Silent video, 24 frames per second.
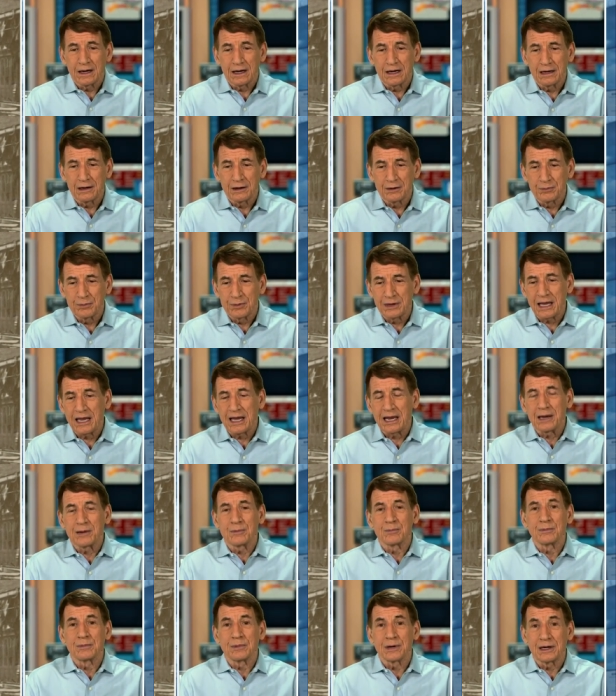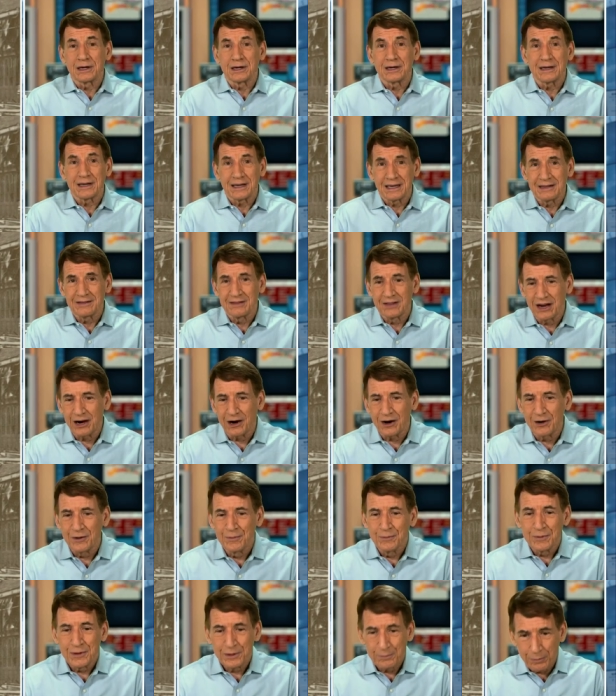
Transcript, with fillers: Uh, came uh, in there.